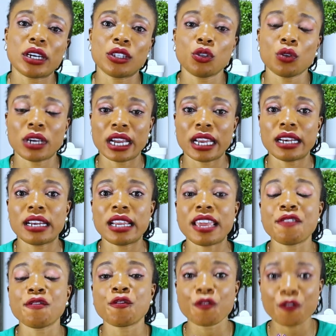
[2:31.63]
you can
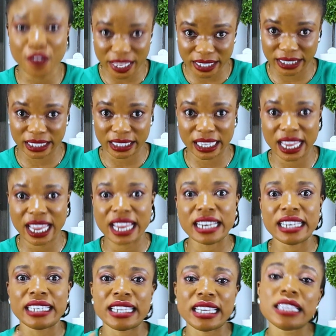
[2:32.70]
invest
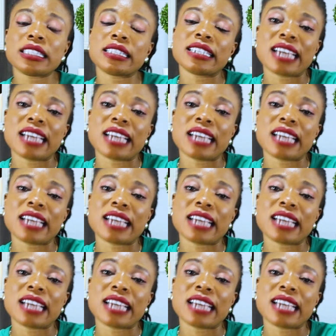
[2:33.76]
in this